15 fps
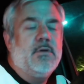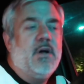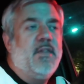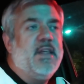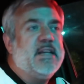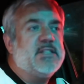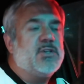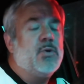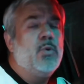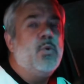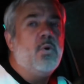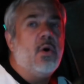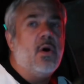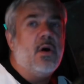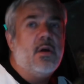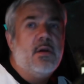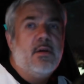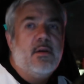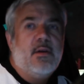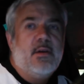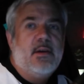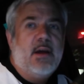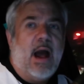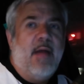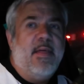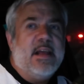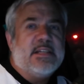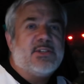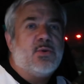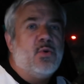I think it's cool. I
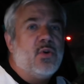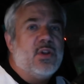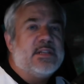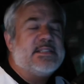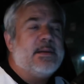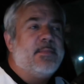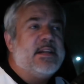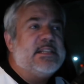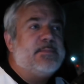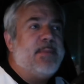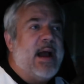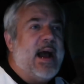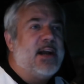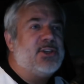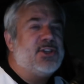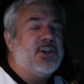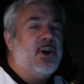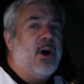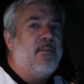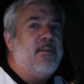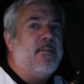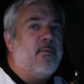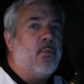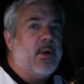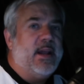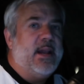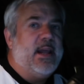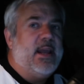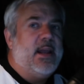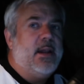think it's cool that somebody's passion off of
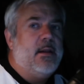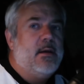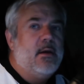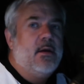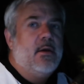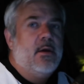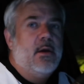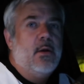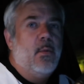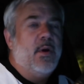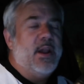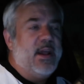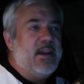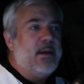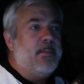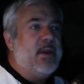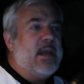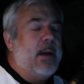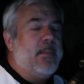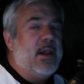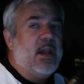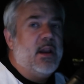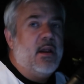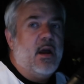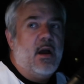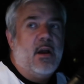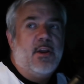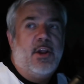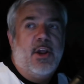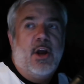reading would end up becoming a
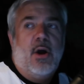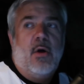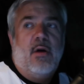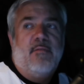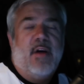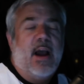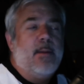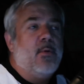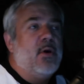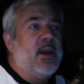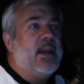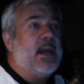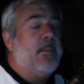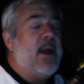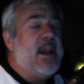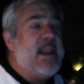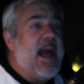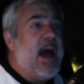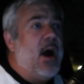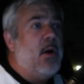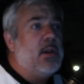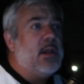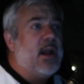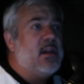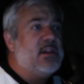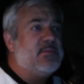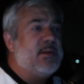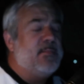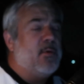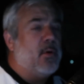you know, a viable income. And now a lot of
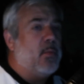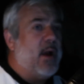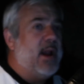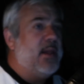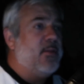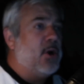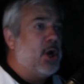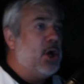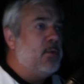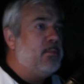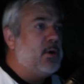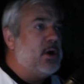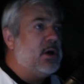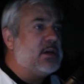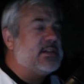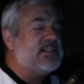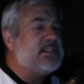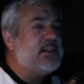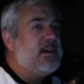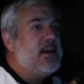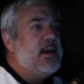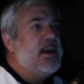these people are writing their own books